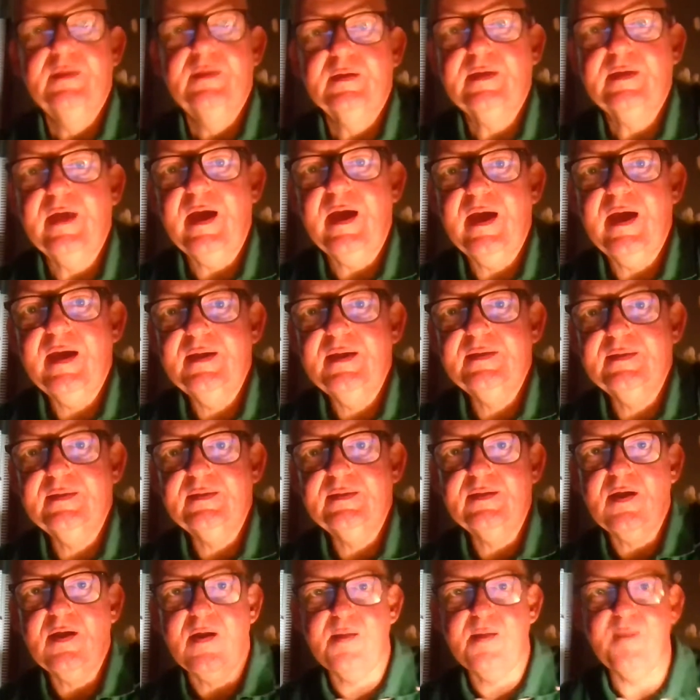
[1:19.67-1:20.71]
Guys,
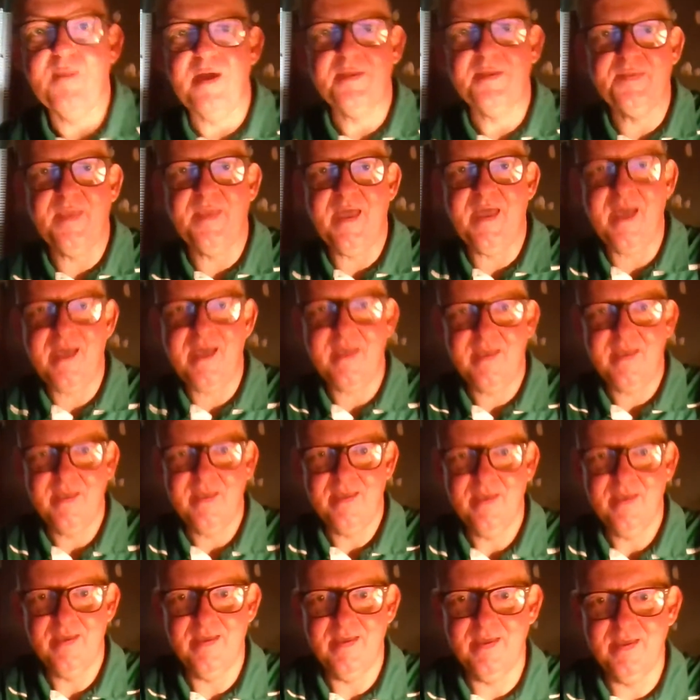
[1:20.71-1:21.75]
sorry about that.
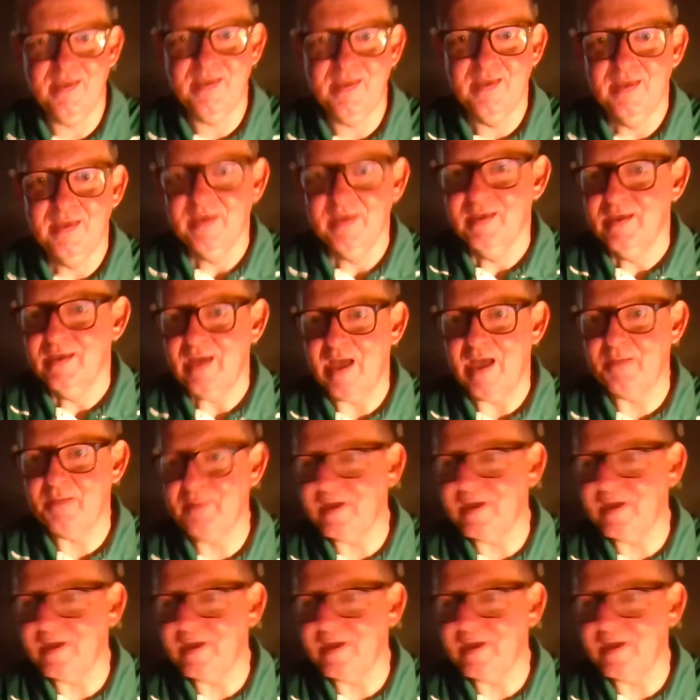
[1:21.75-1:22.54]
I'm